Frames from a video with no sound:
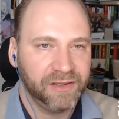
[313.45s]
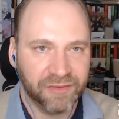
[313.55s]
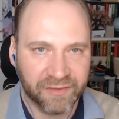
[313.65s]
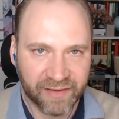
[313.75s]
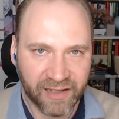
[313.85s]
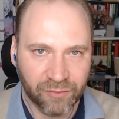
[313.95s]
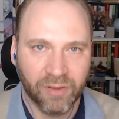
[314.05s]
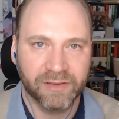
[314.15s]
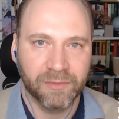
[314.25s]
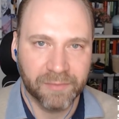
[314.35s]
You sell
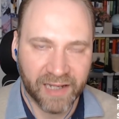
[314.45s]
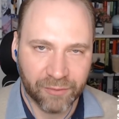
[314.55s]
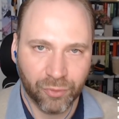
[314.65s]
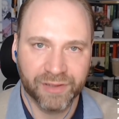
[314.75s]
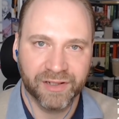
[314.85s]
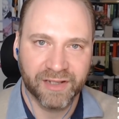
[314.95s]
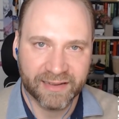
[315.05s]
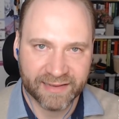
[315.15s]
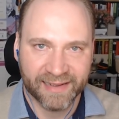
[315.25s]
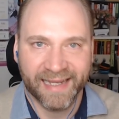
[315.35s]
one, you buy one, you
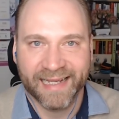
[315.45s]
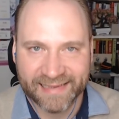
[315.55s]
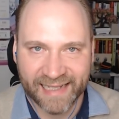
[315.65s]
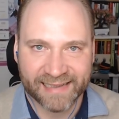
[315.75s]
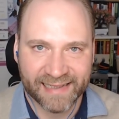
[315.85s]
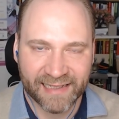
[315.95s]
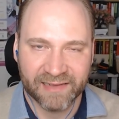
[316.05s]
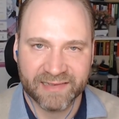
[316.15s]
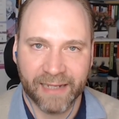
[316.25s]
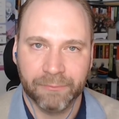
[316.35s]
get exactly
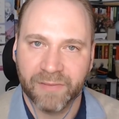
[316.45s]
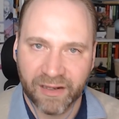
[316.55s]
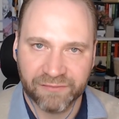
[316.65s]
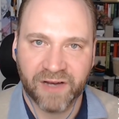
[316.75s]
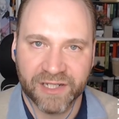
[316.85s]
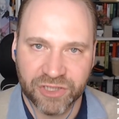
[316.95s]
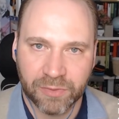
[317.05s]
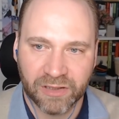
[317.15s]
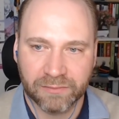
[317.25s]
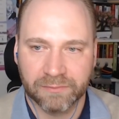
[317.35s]
the same. They're
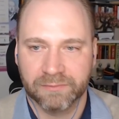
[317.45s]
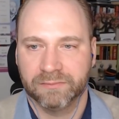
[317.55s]
fungible.